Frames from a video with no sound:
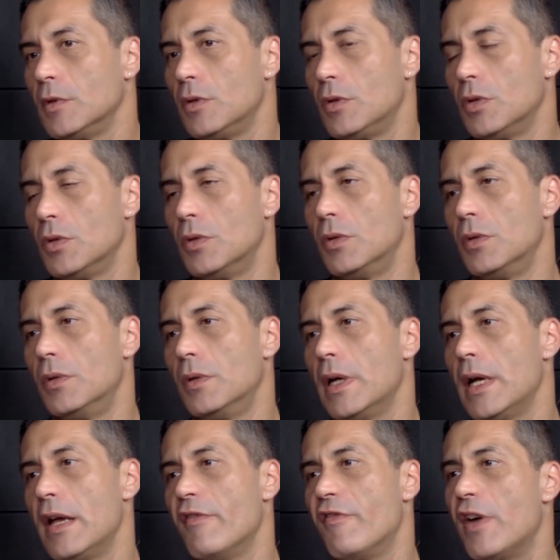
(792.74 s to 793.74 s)
to
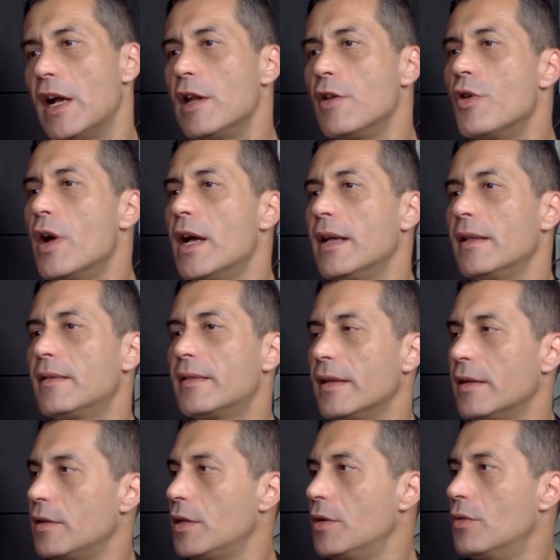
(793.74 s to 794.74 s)
evaluate
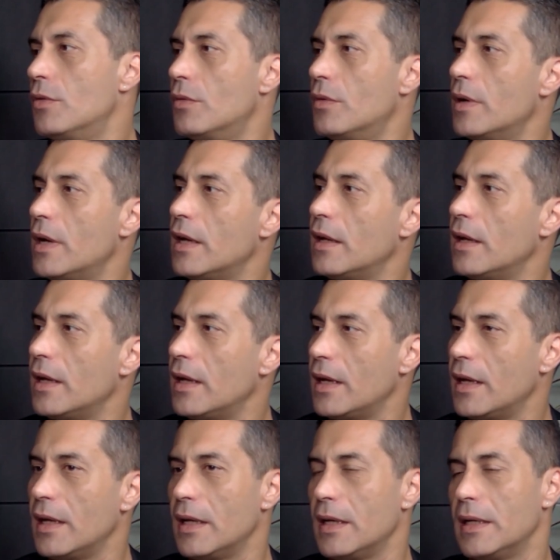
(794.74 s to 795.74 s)
new
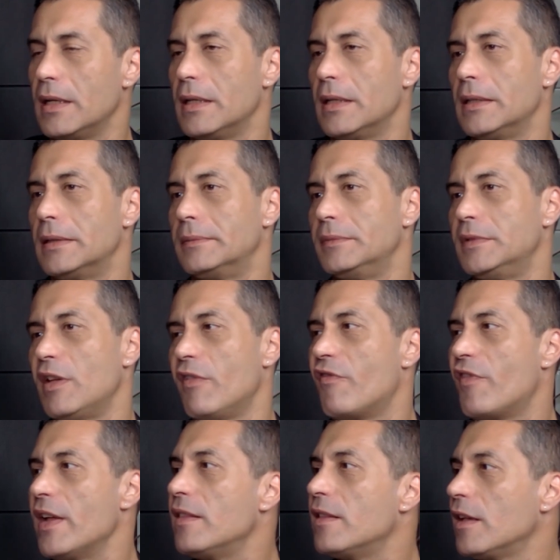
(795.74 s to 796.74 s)

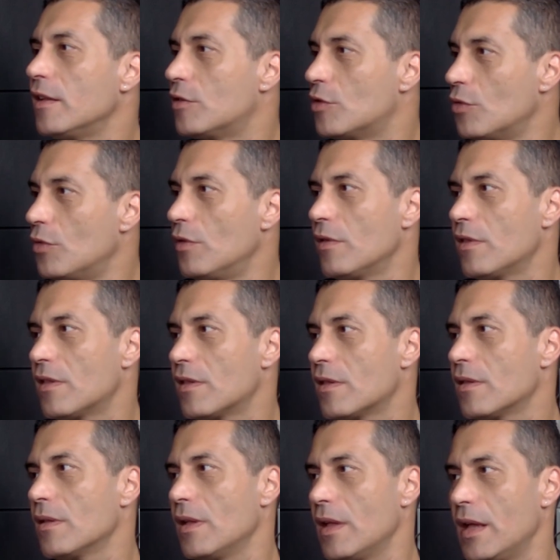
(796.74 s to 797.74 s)
defending
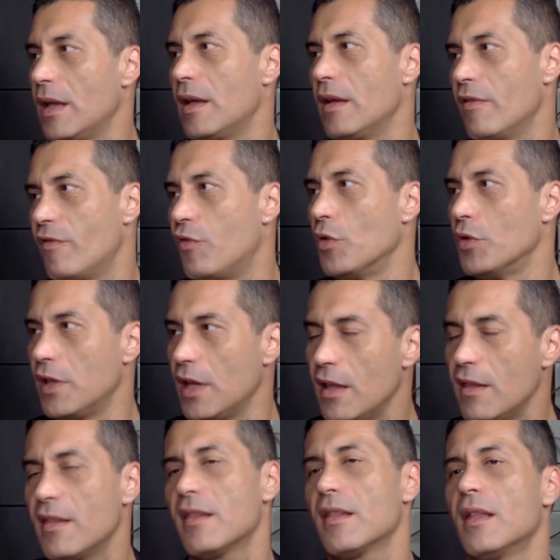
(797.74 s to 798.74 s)
tools for
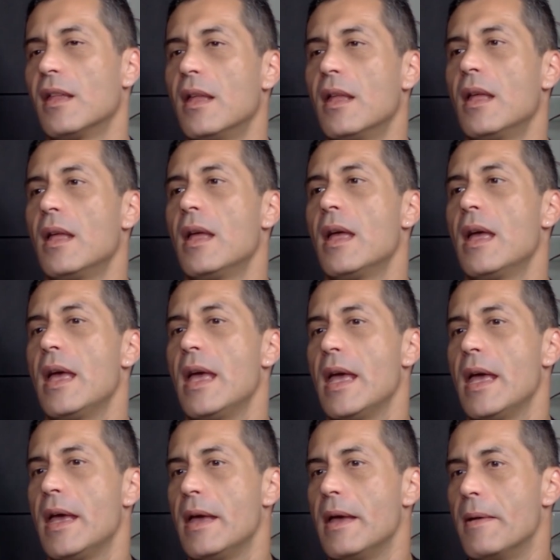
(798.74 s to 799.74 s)
this.
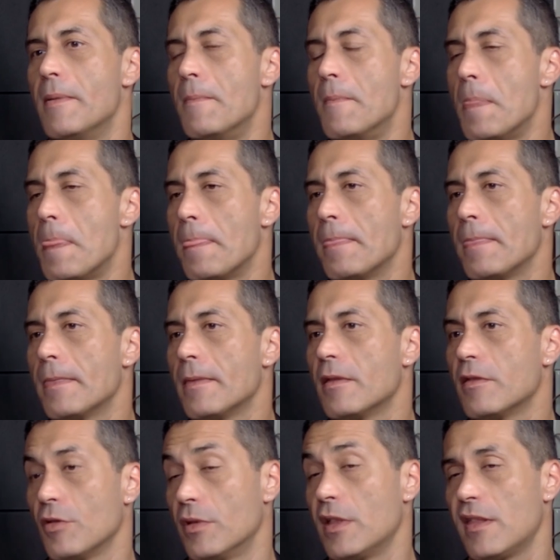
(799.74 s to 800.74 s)

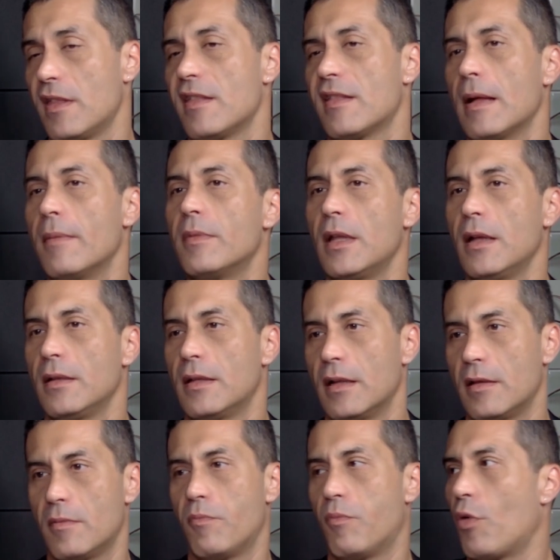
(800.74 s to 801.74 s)
So this is something
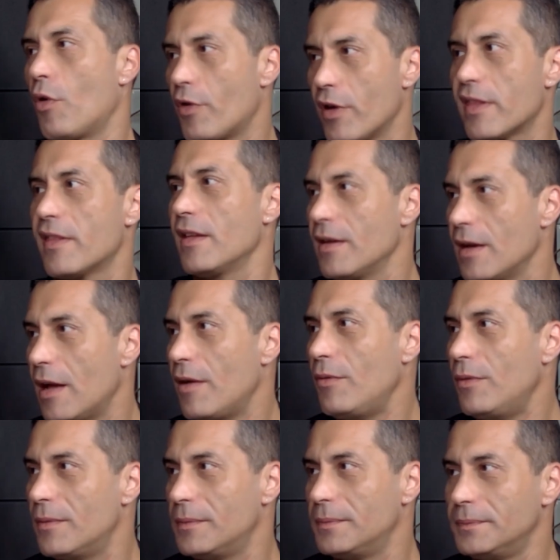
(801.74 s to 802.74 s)
that progressing
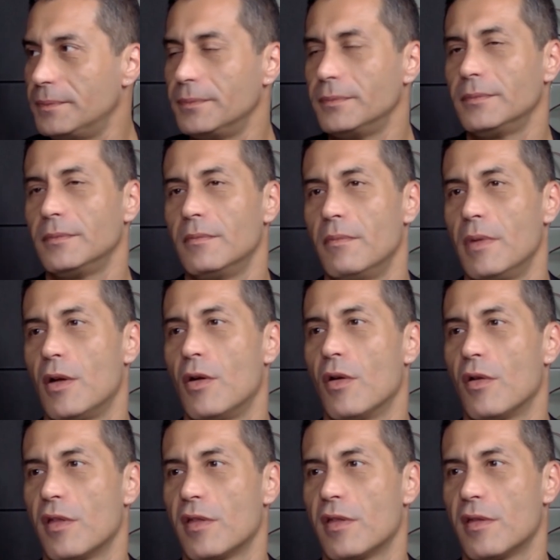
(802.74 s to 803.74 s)
now,
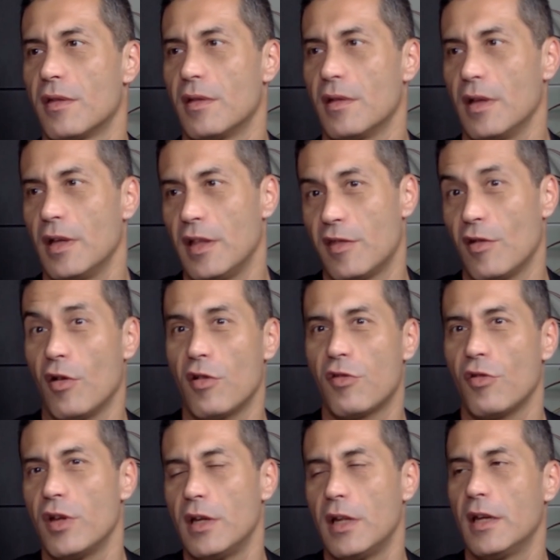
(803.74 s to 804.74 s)
because it's
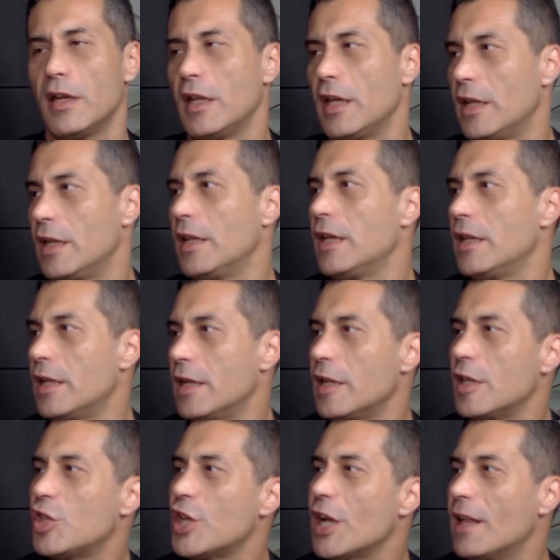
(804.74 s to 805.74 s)
also in
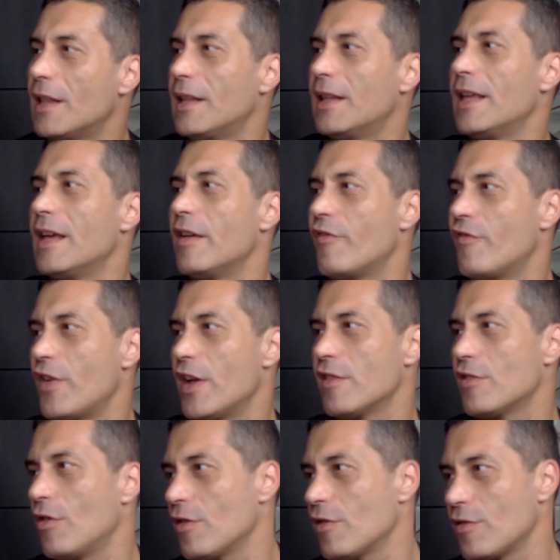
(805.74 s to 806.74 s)
initial
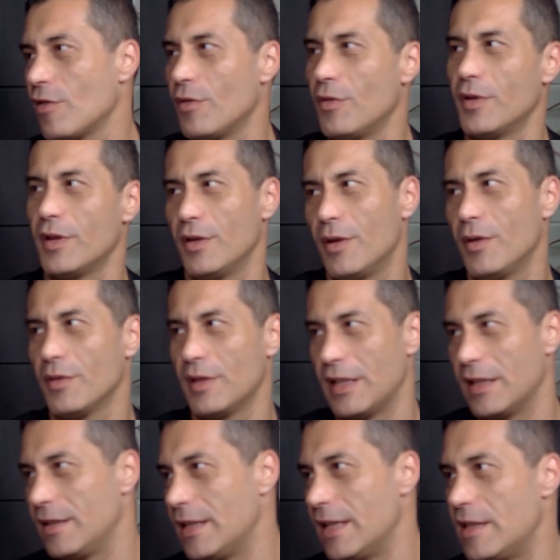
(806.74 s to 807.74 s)
phase. Also,
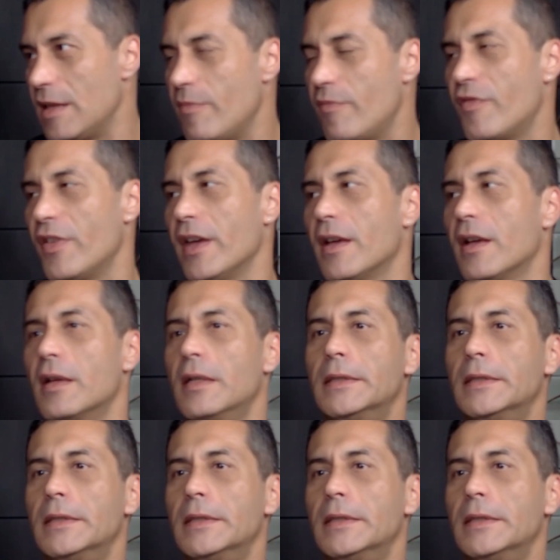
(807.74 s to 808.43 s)
the deep fake,